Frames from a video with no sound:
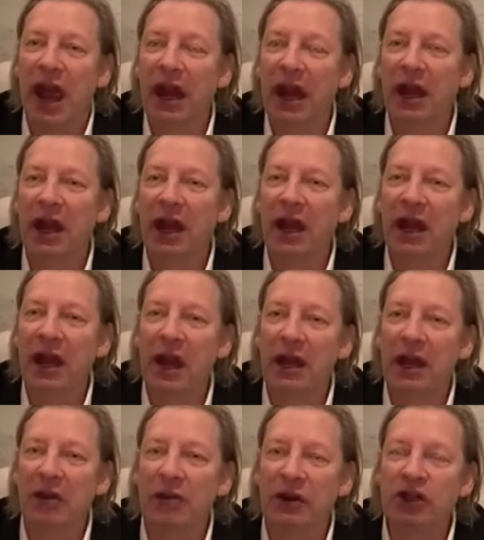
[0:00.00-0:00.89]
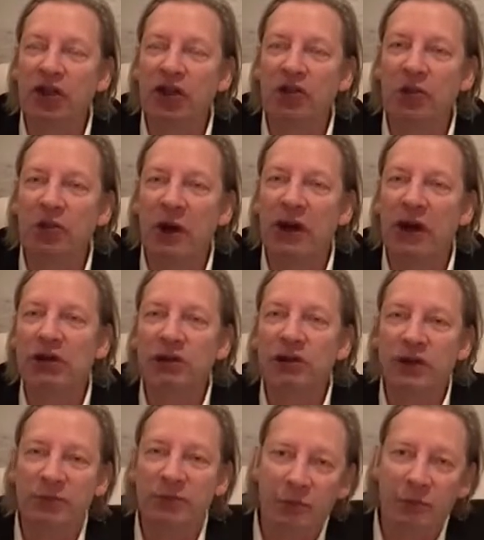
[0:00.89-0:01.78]
And what you want to
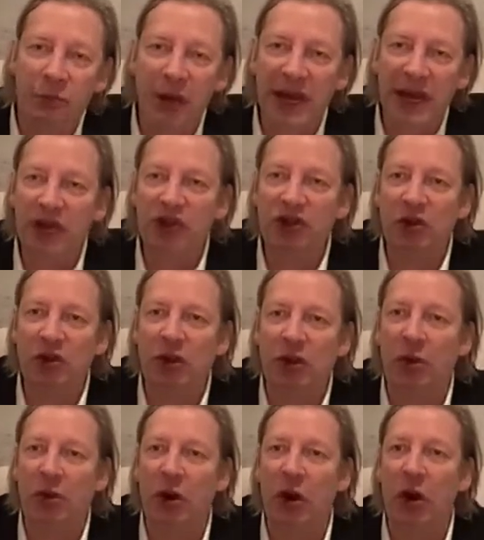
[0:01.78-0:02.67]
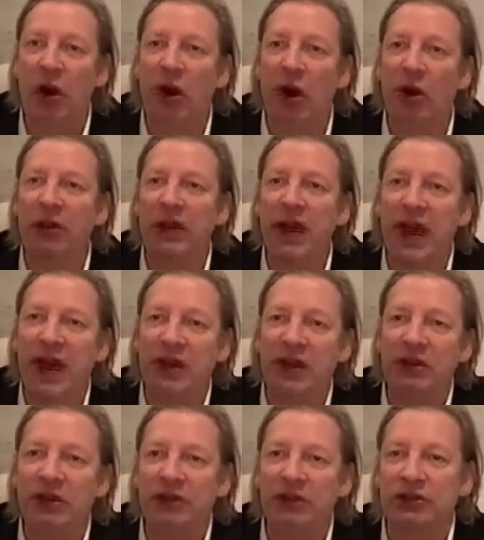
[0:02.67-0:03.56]
do is brainstorm all the
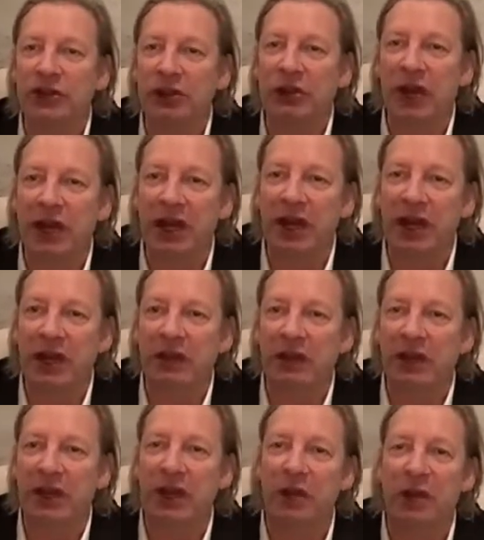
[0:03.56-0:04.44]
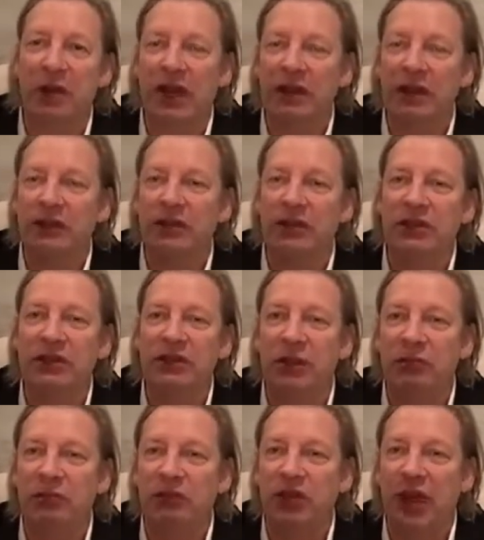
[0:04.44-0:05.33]
actions that go against
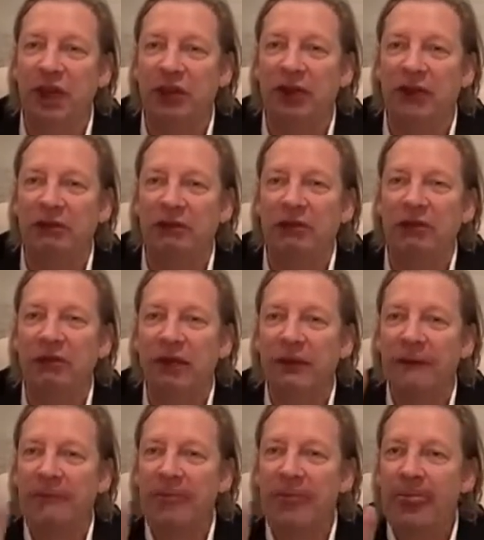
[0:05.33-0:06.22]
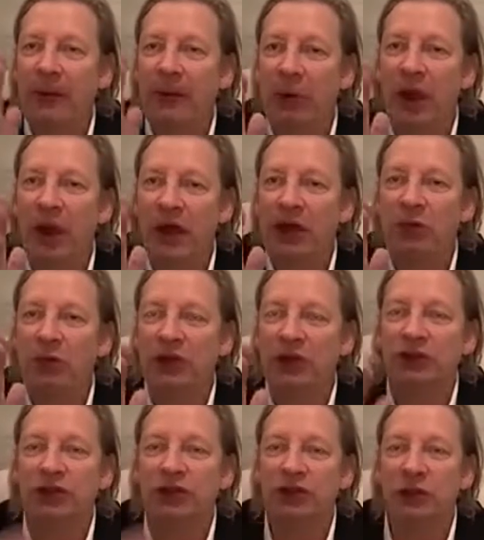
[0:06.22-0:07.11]
these objectives. Why you
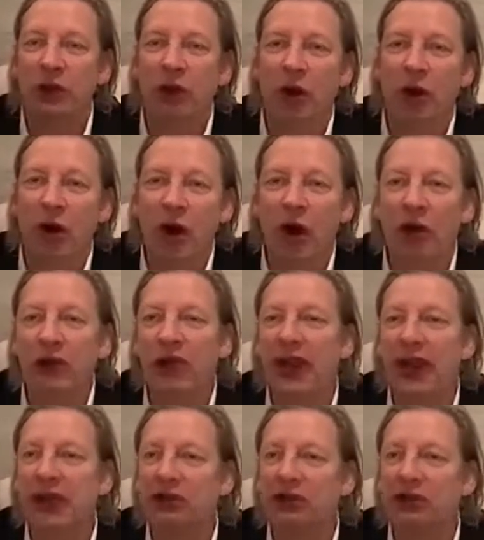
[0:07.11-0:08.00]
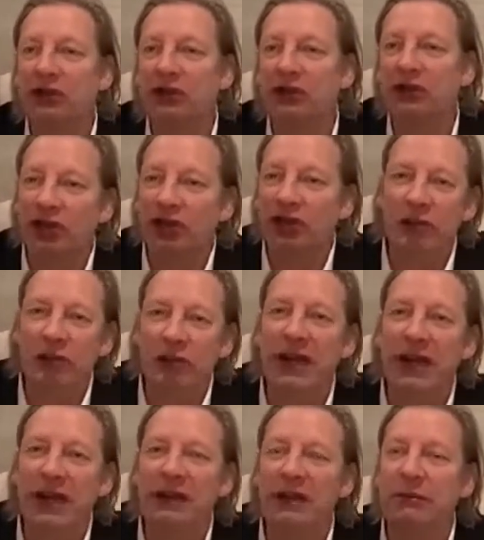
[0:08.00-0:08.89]
must do it, all the actions. Start
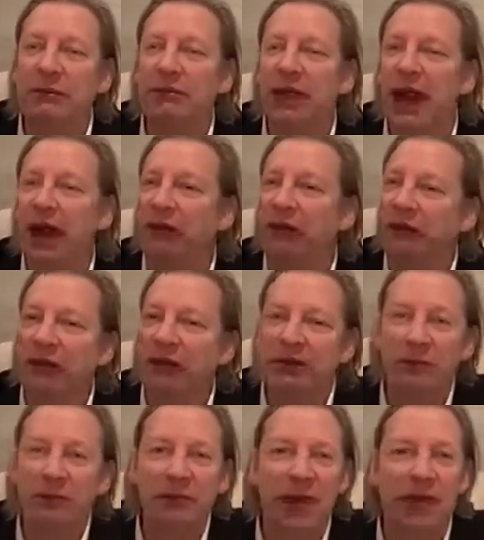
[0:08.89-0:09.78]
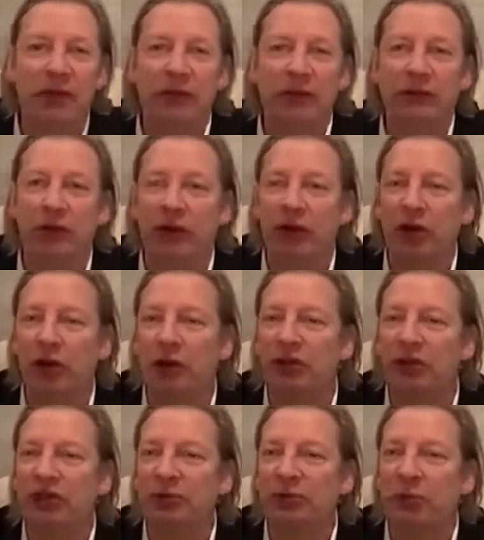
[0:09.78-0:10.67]
writing them down. Doesn't matter if they're
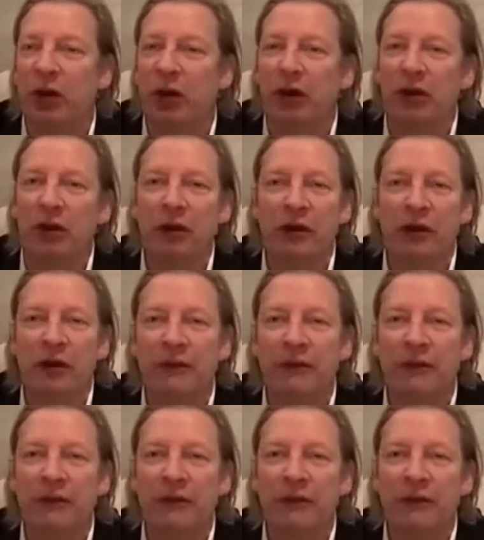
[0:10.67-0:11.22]
good, smart,